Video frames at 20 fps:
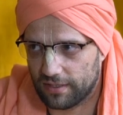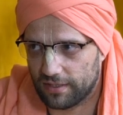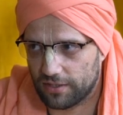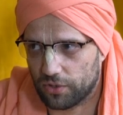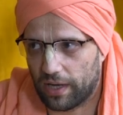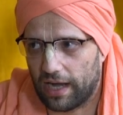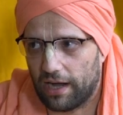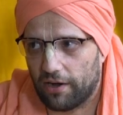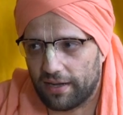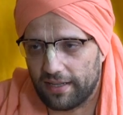
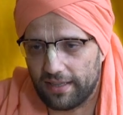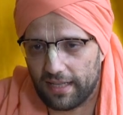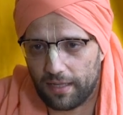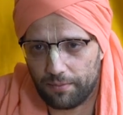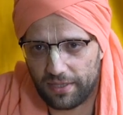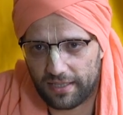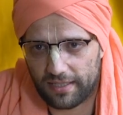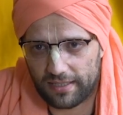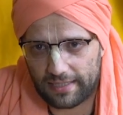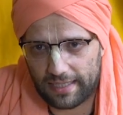So how can
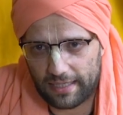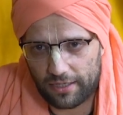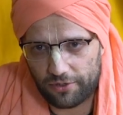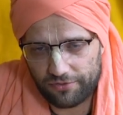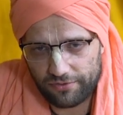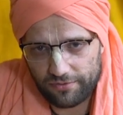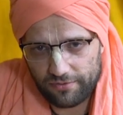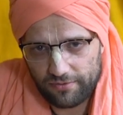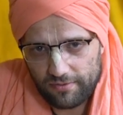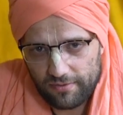that be the
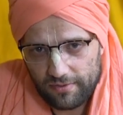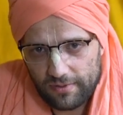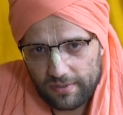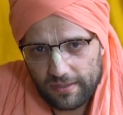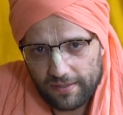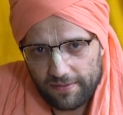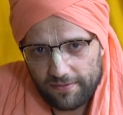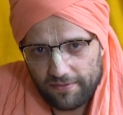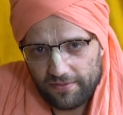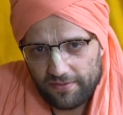self?
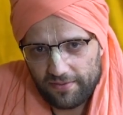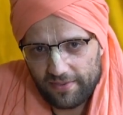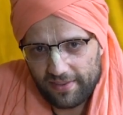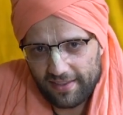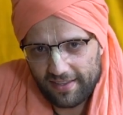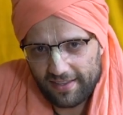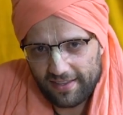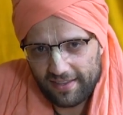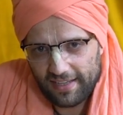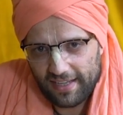
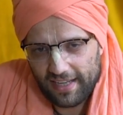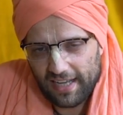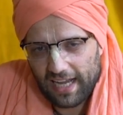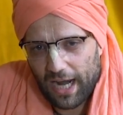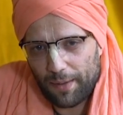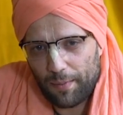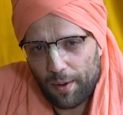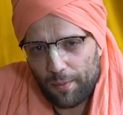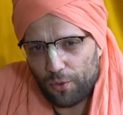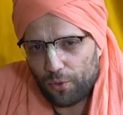
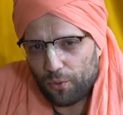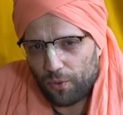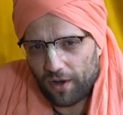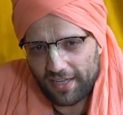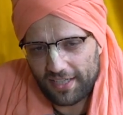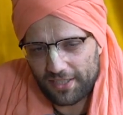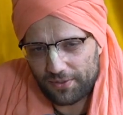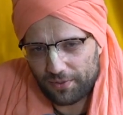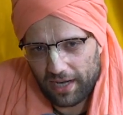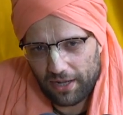I remember
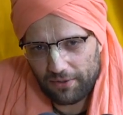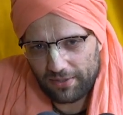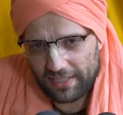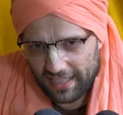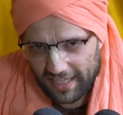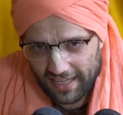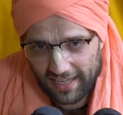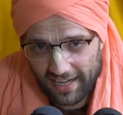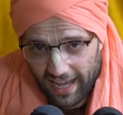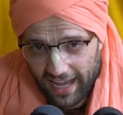once when I was a
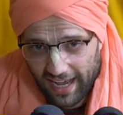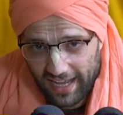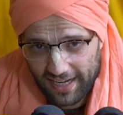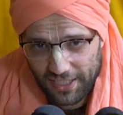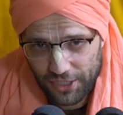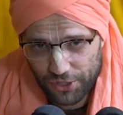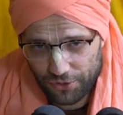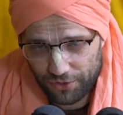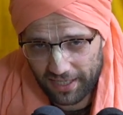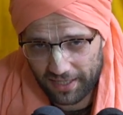kid, I had
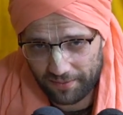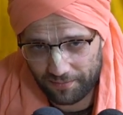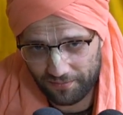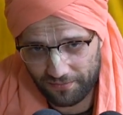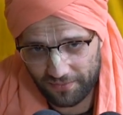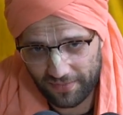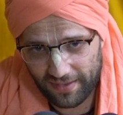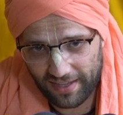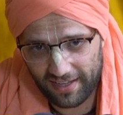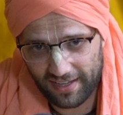a
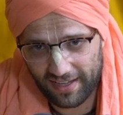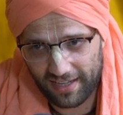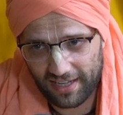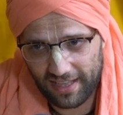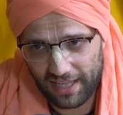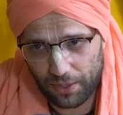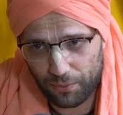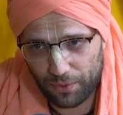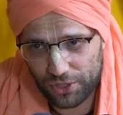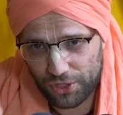dream
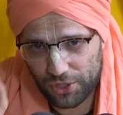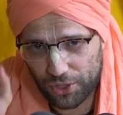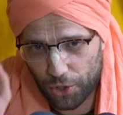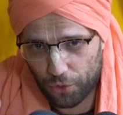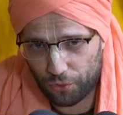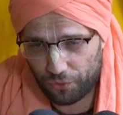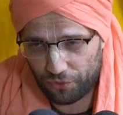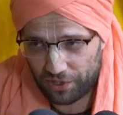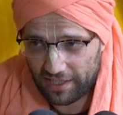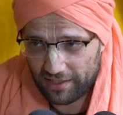that was
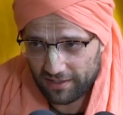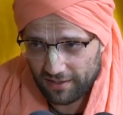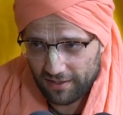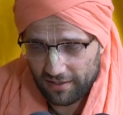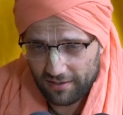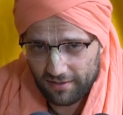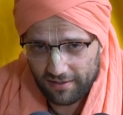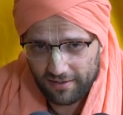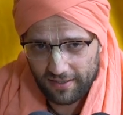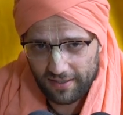so
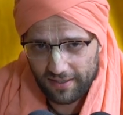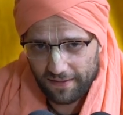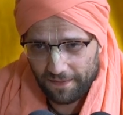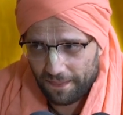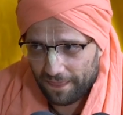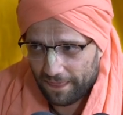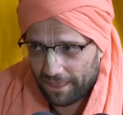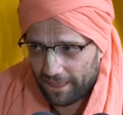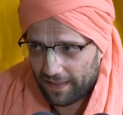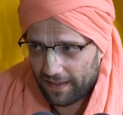real,
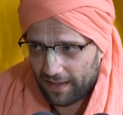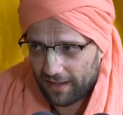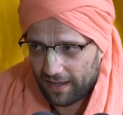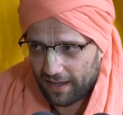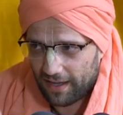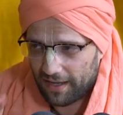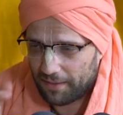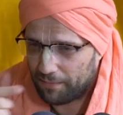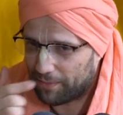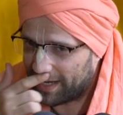
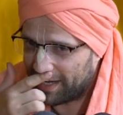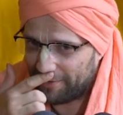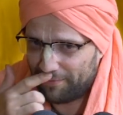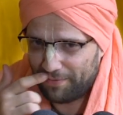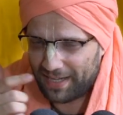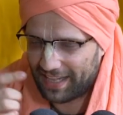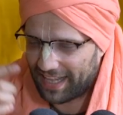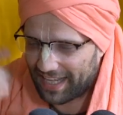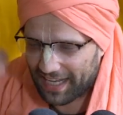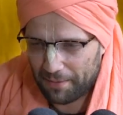it might have
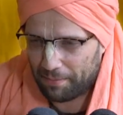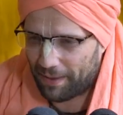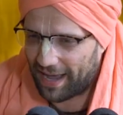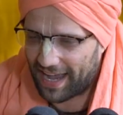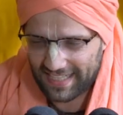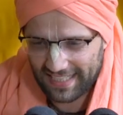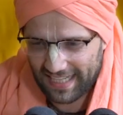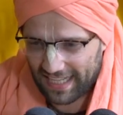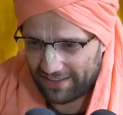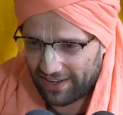been like a
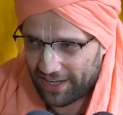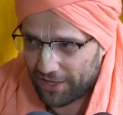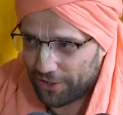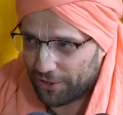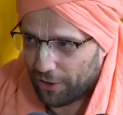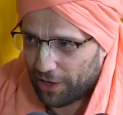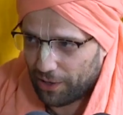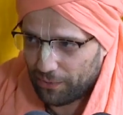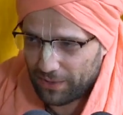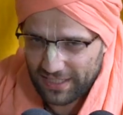past life, I don't
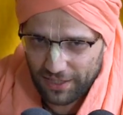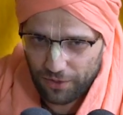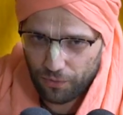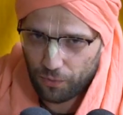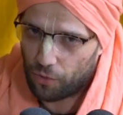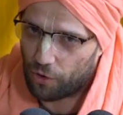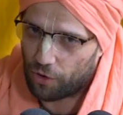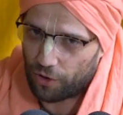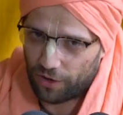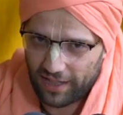know, I was in a
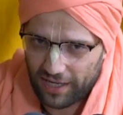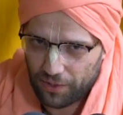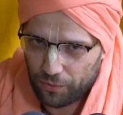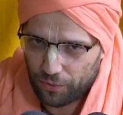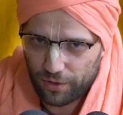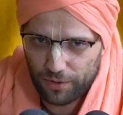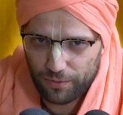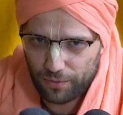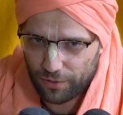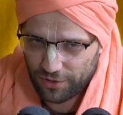war, like
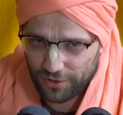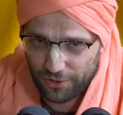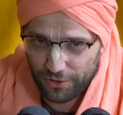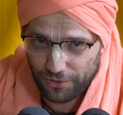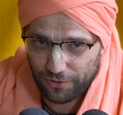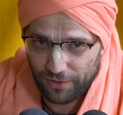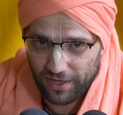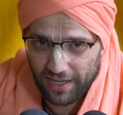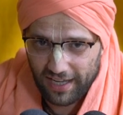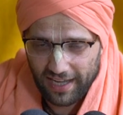World War
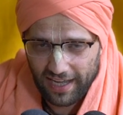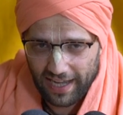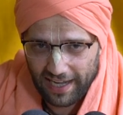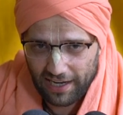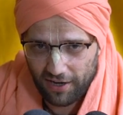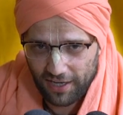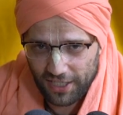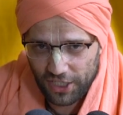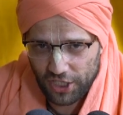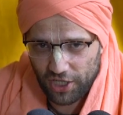II. I
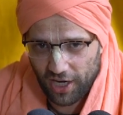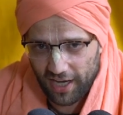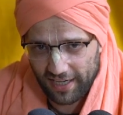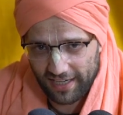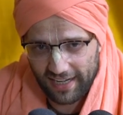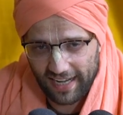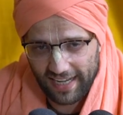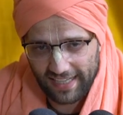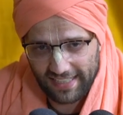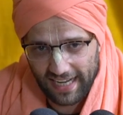got shot
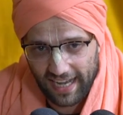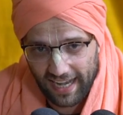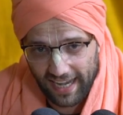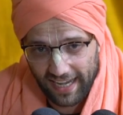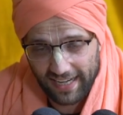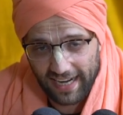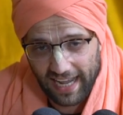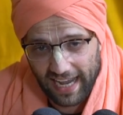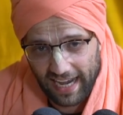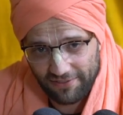and I
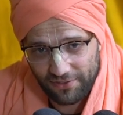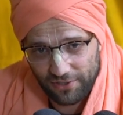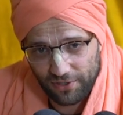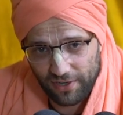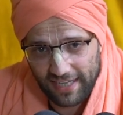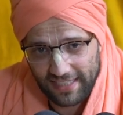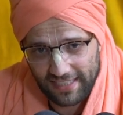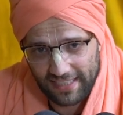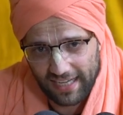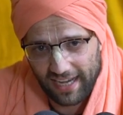died. After
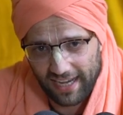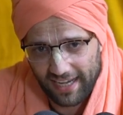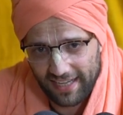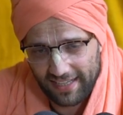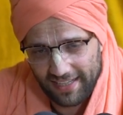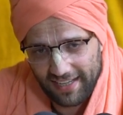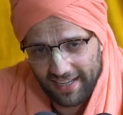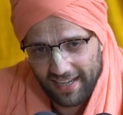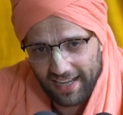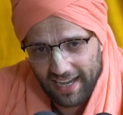I
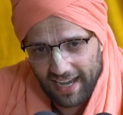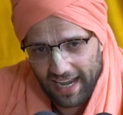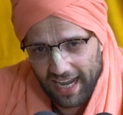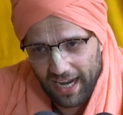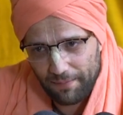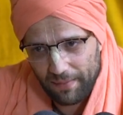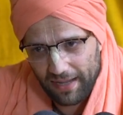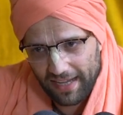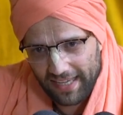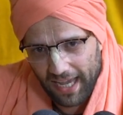died,
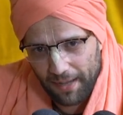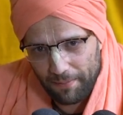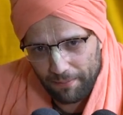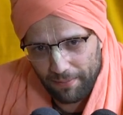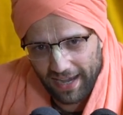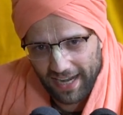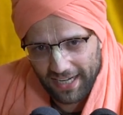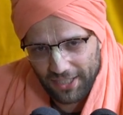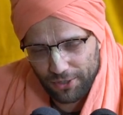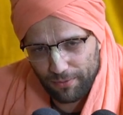I came
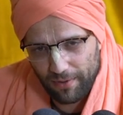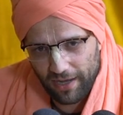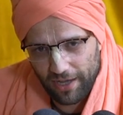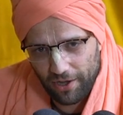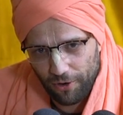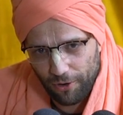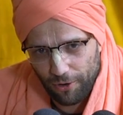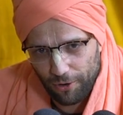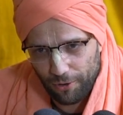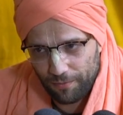back to my
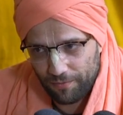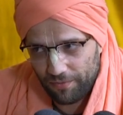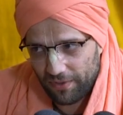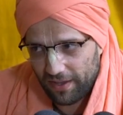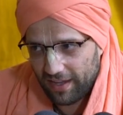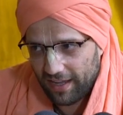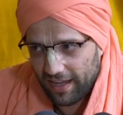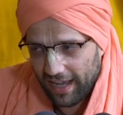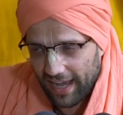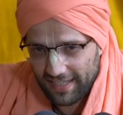home
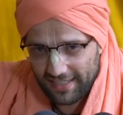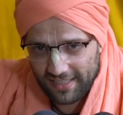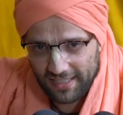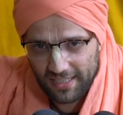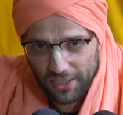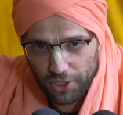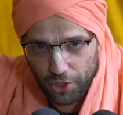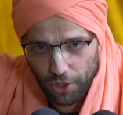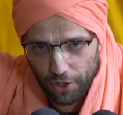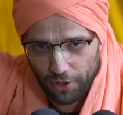as a
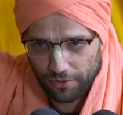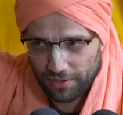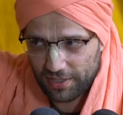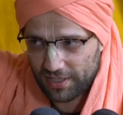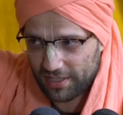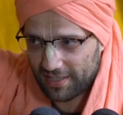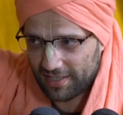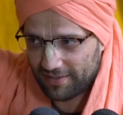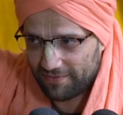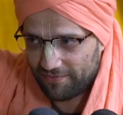
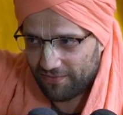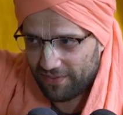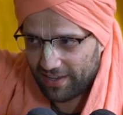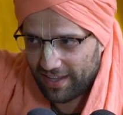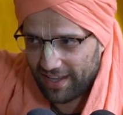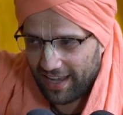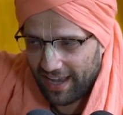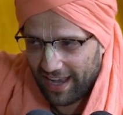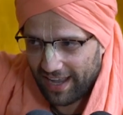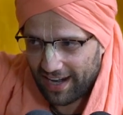ghost,
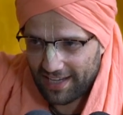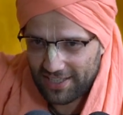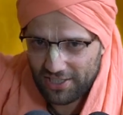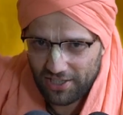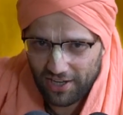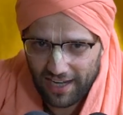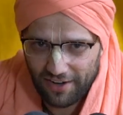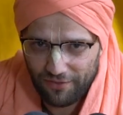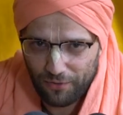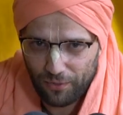and I
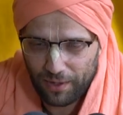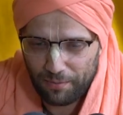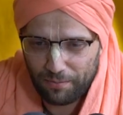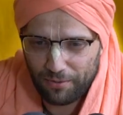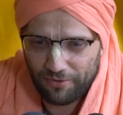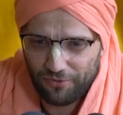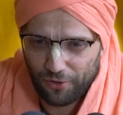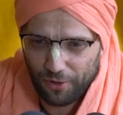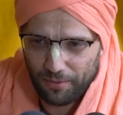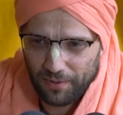saw everyone
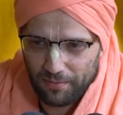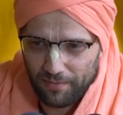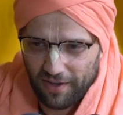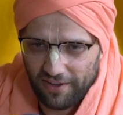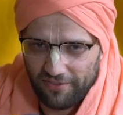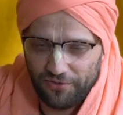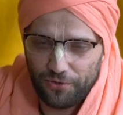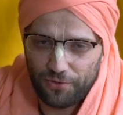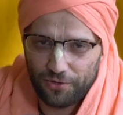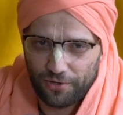performing my
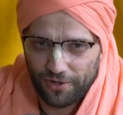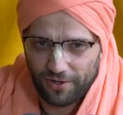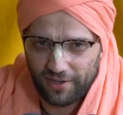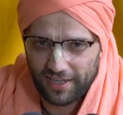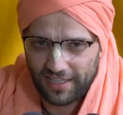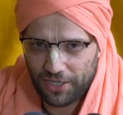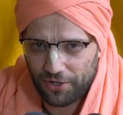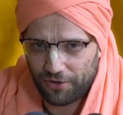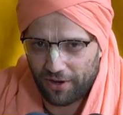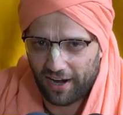funeral
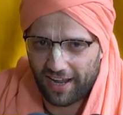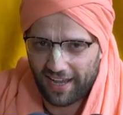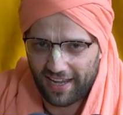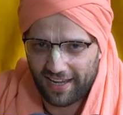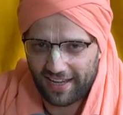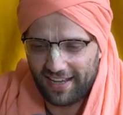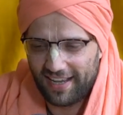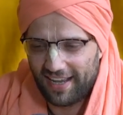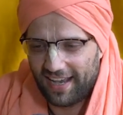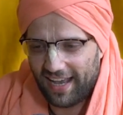and
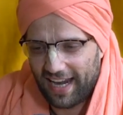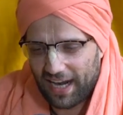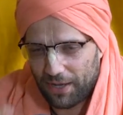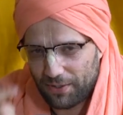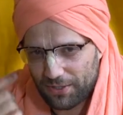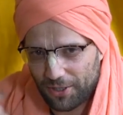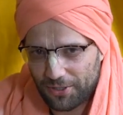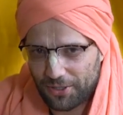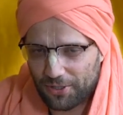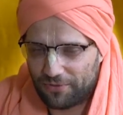crying, and I
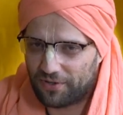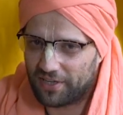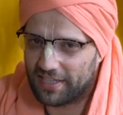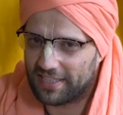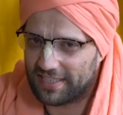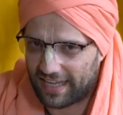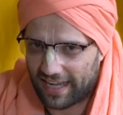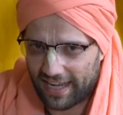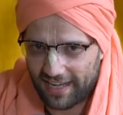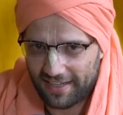was also very
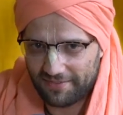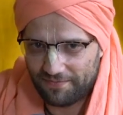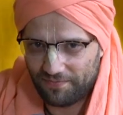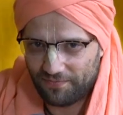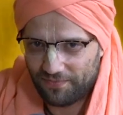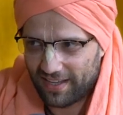sad.